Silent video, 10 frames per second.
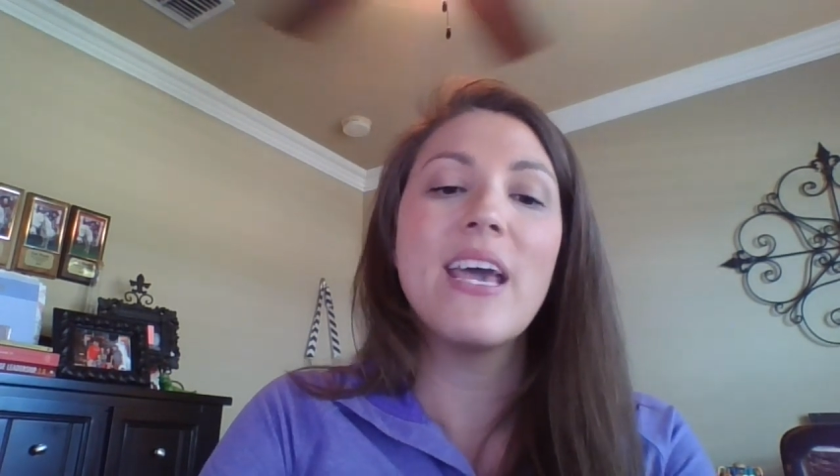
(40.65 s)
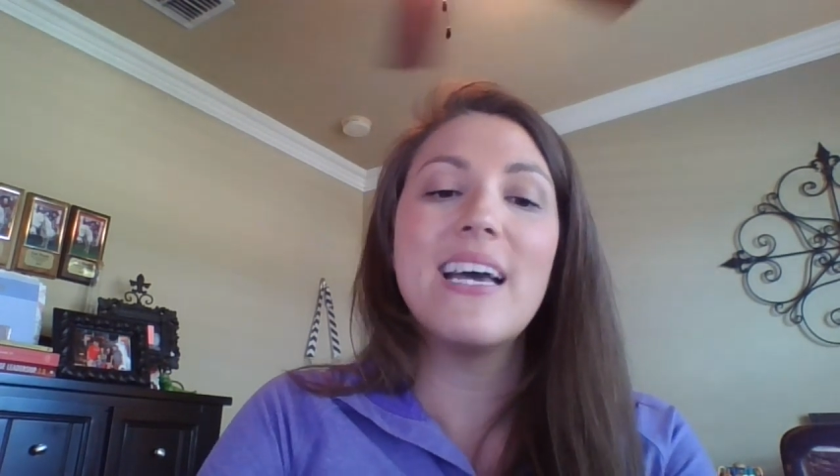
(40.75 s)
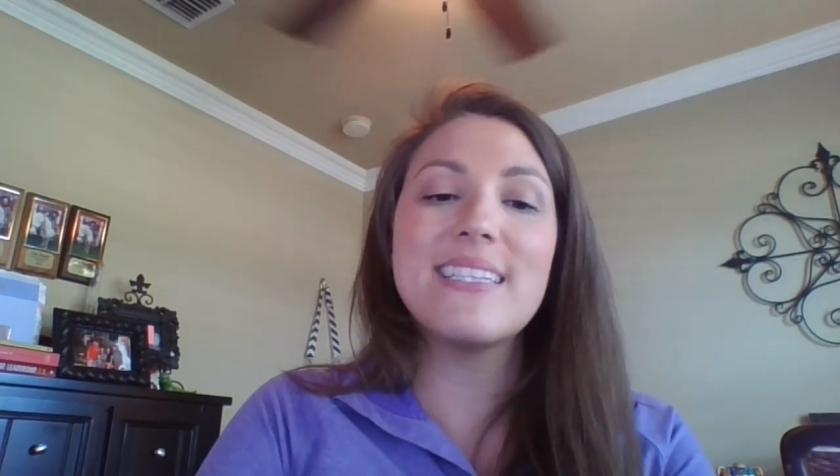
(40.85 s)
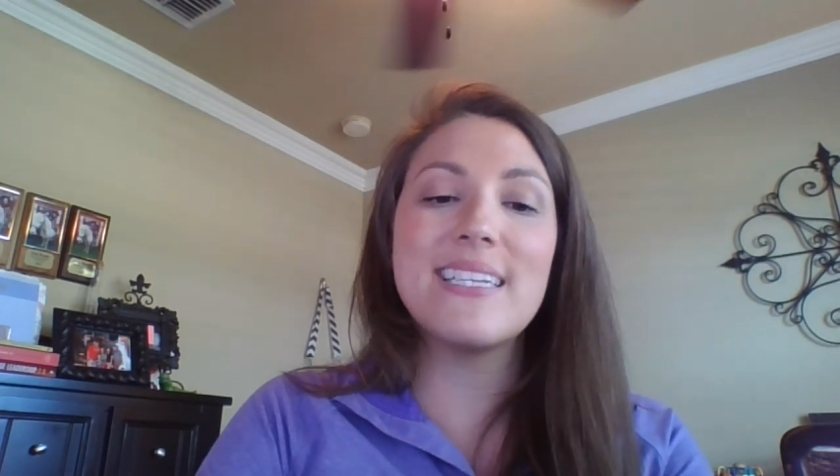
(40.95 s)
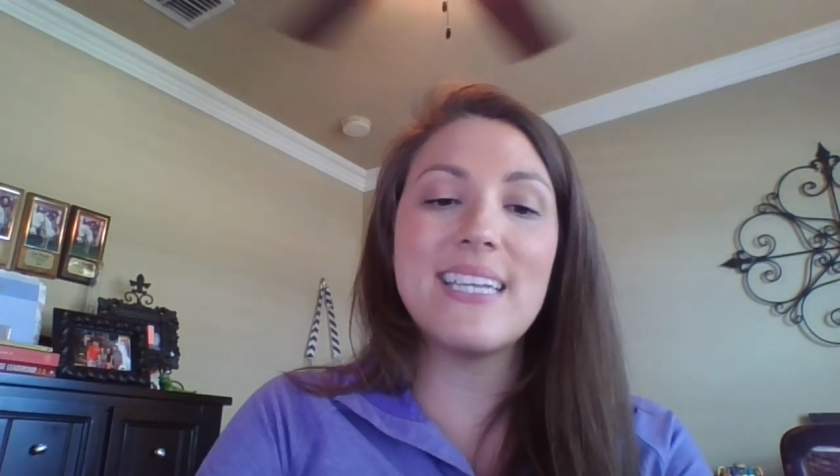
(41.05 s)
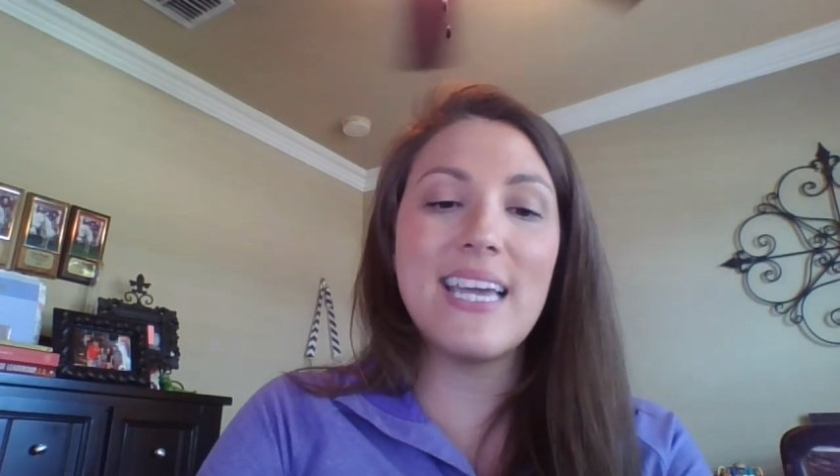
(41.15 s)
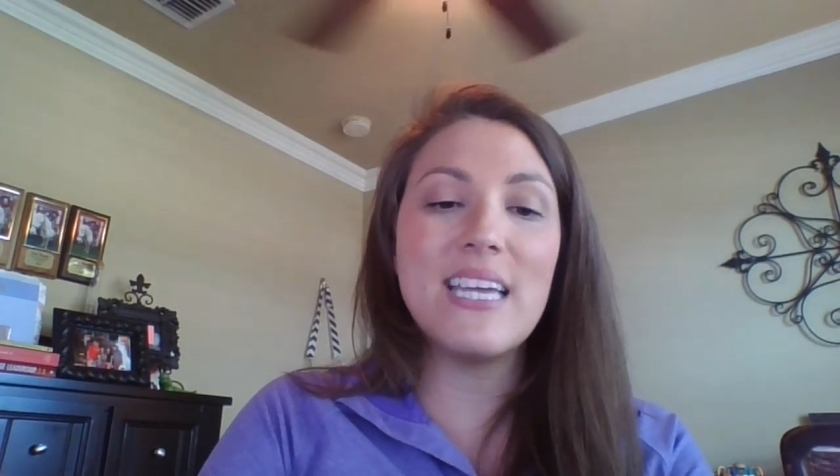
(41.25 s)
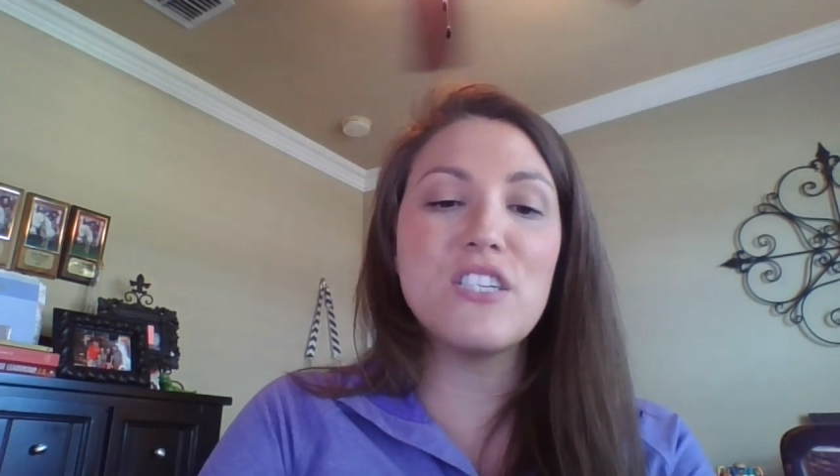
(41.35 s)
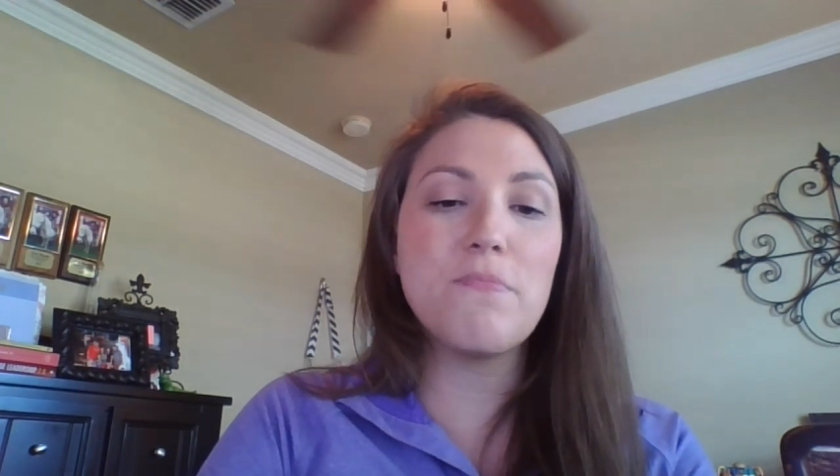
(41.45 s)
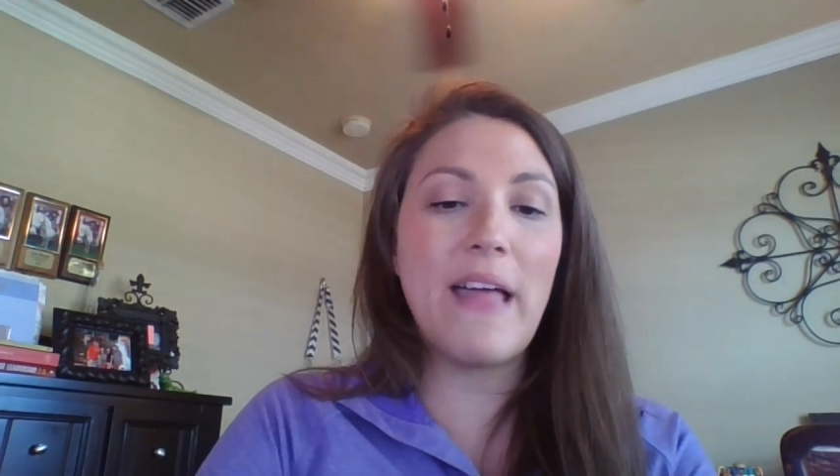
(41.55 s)
It says
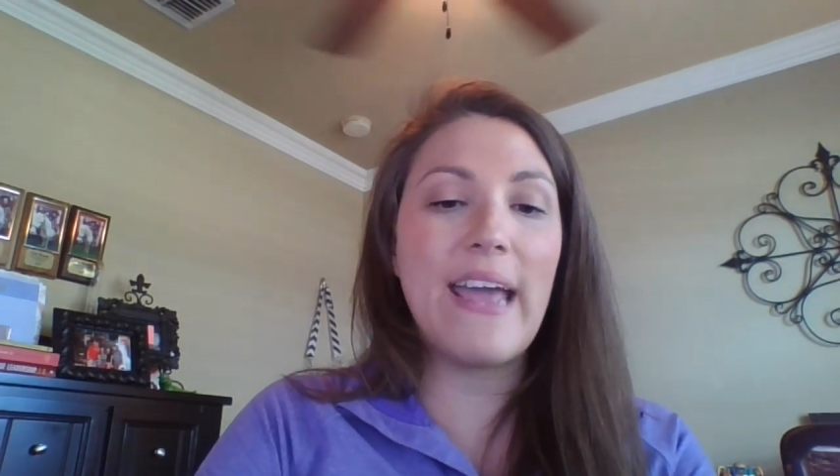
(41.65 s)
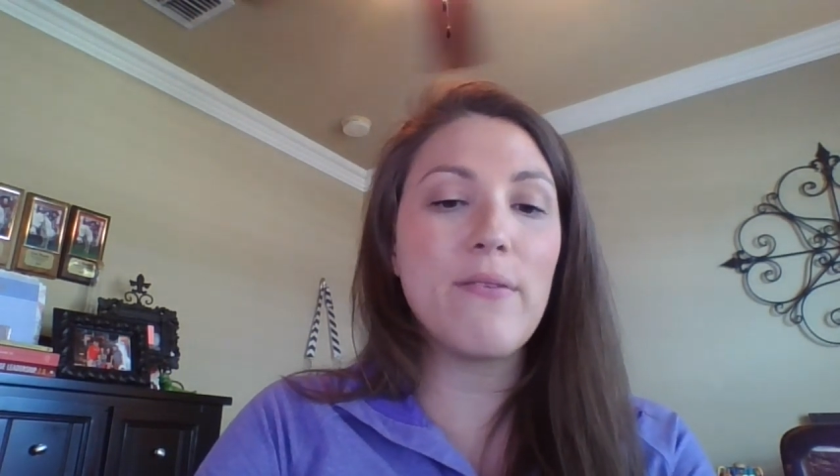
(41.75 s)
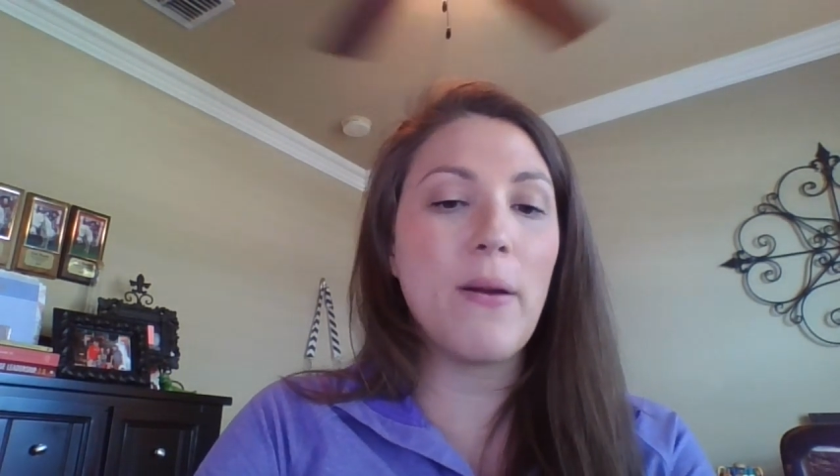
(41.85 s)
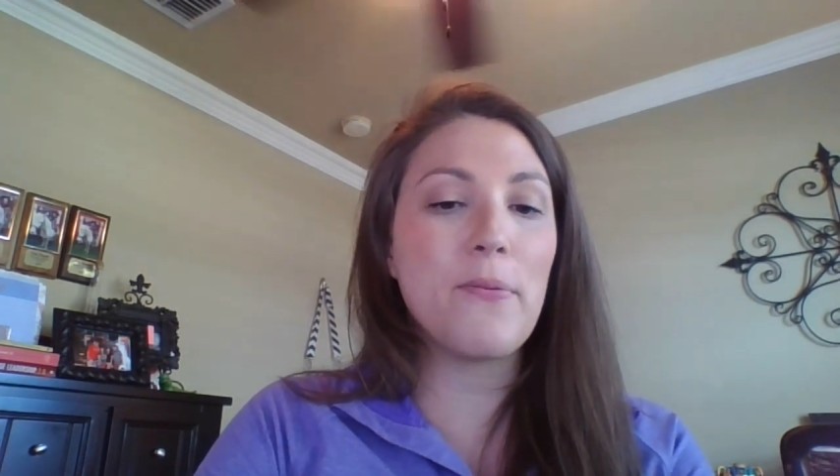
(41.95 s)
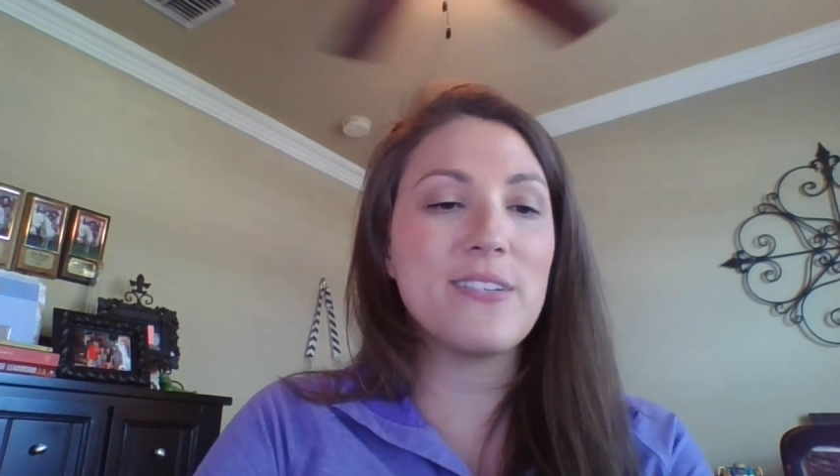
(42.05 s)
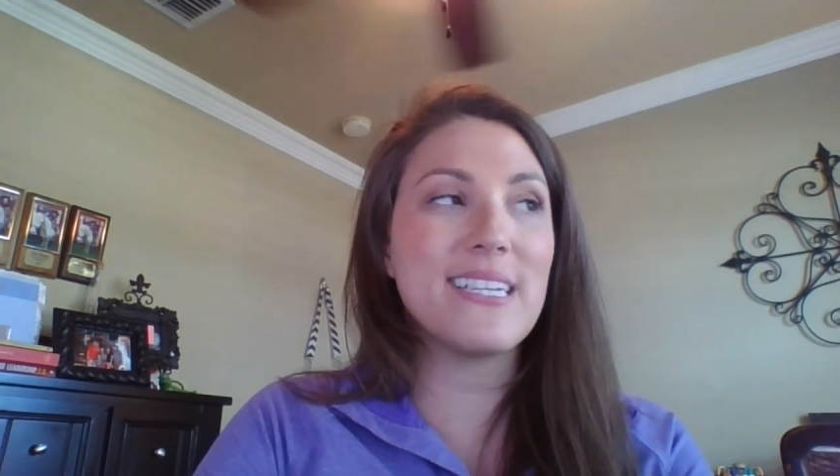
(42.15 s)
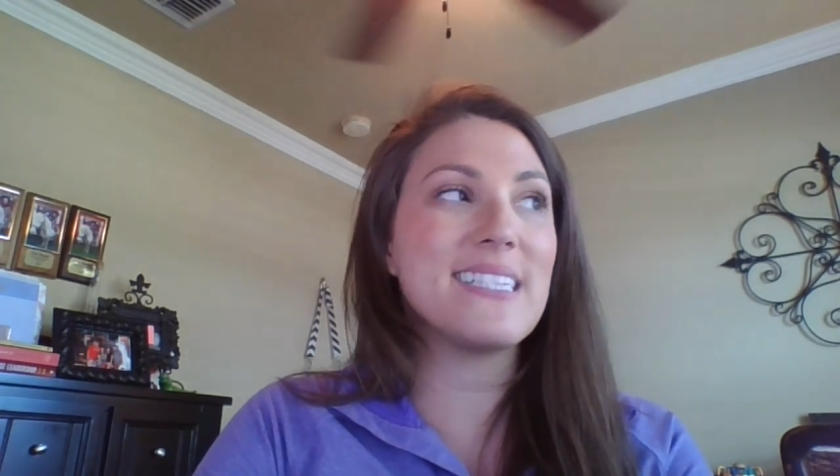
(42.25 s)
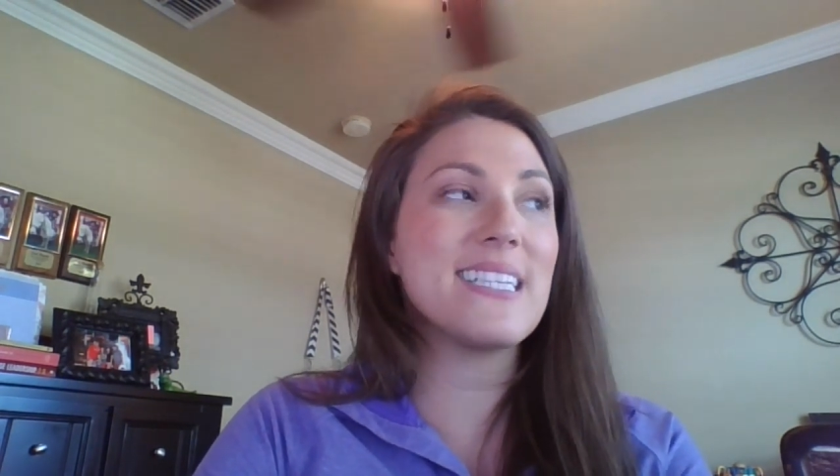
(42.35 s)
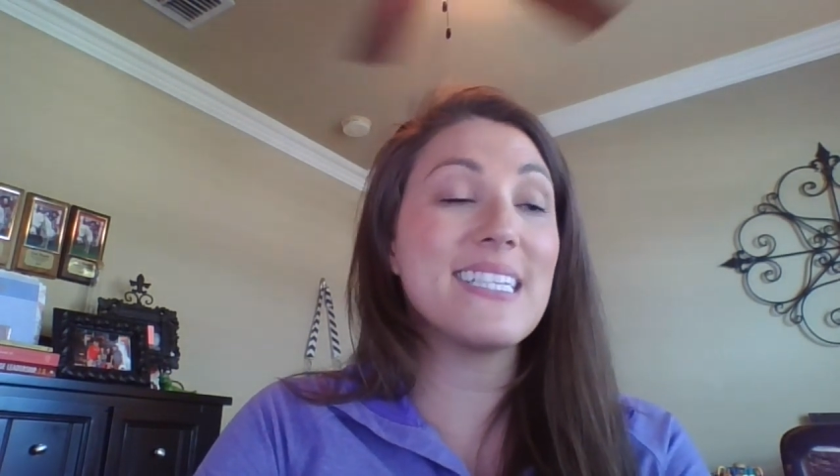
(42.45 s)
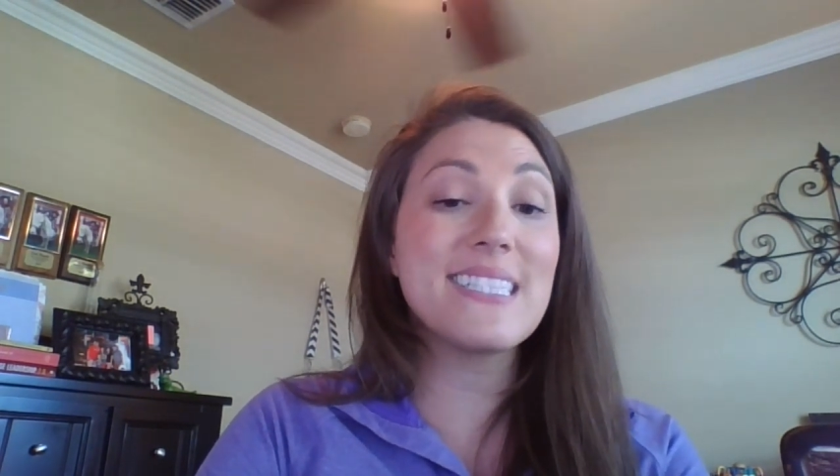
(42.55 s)
each plate represents